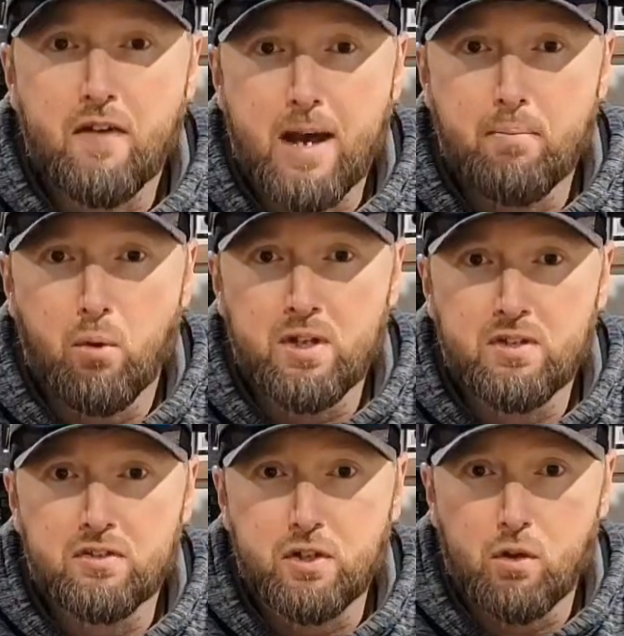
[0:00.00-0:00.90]

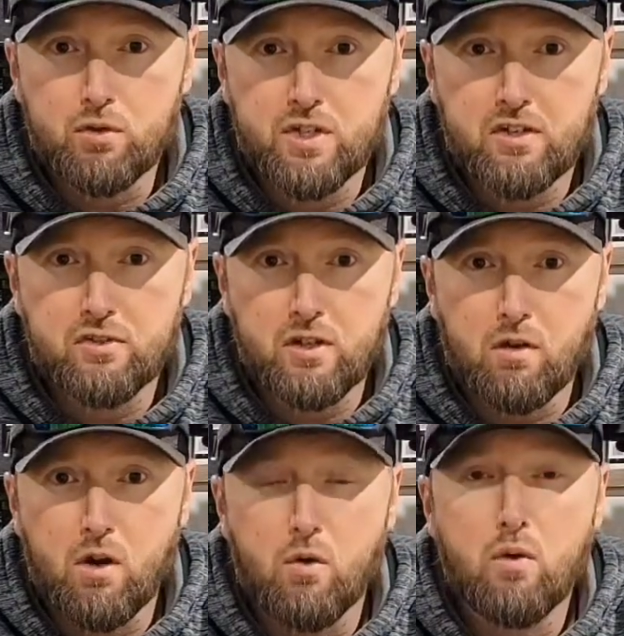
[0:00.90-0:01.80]

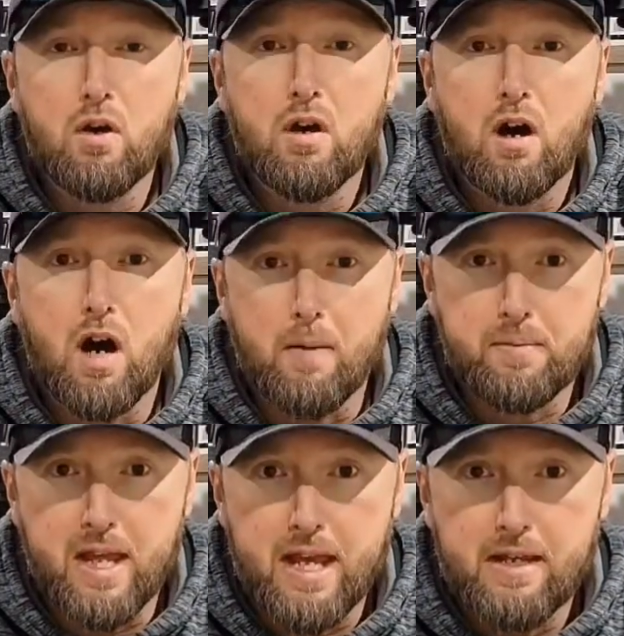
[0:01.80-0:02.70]
5.060
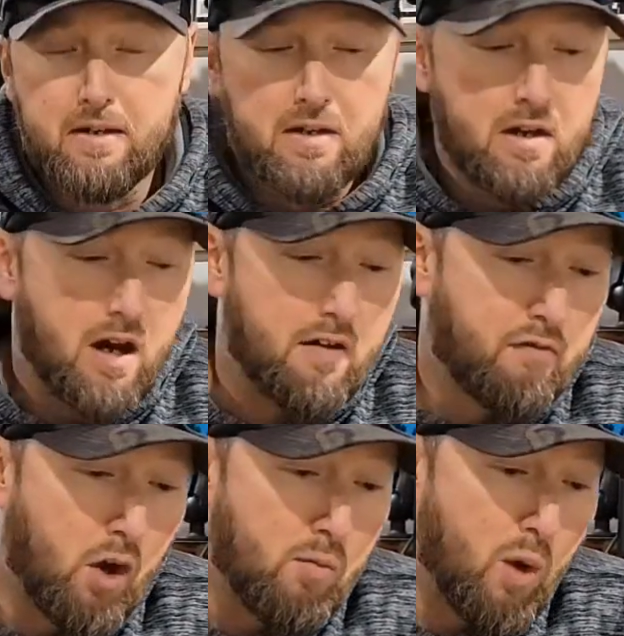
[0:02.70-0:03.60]
update uh,
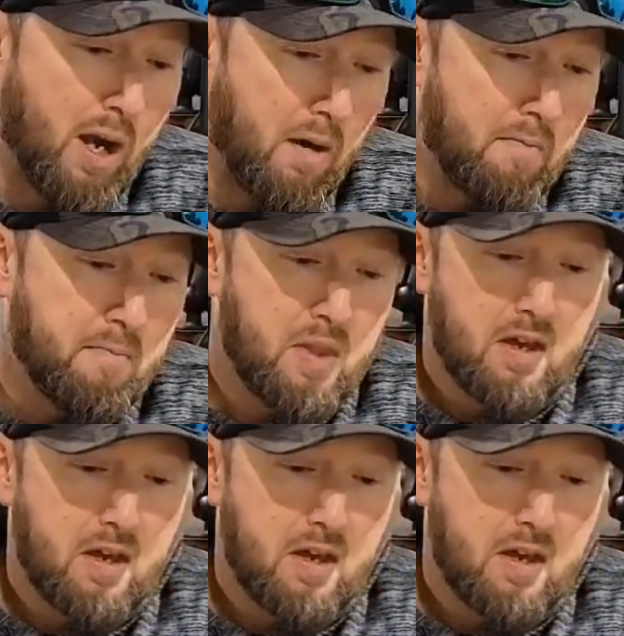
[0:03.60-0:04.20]
firmware.